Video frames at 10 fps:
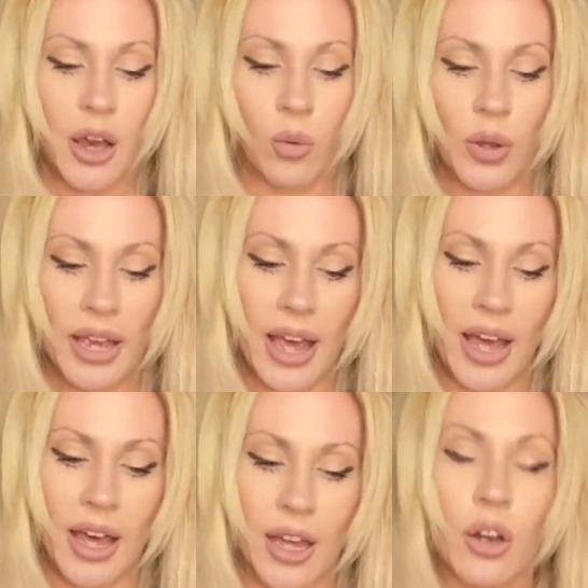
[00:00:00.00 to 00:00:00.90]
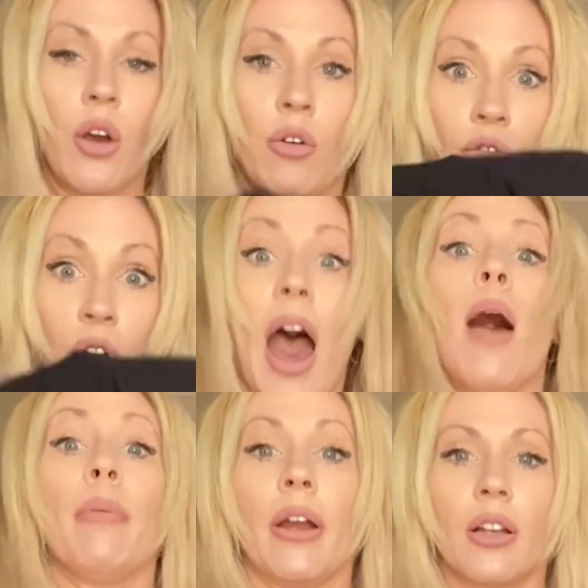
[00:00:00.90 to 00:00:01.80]
we had
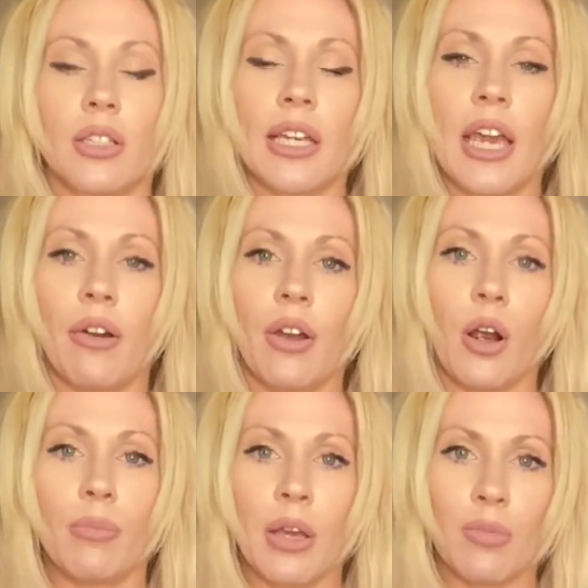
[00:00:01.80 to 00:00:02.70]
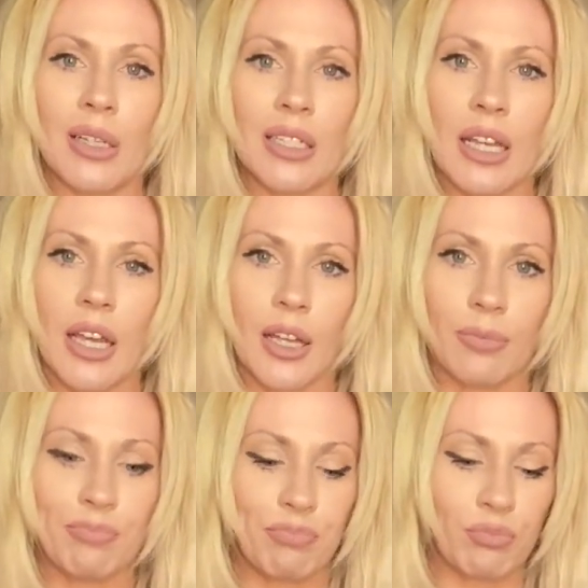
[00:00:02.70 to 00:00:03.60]
fabric to carry our babies
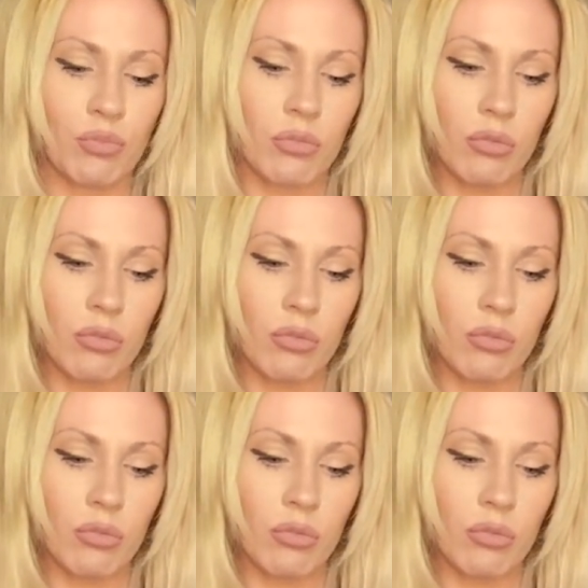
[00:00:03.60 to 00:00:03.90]
in,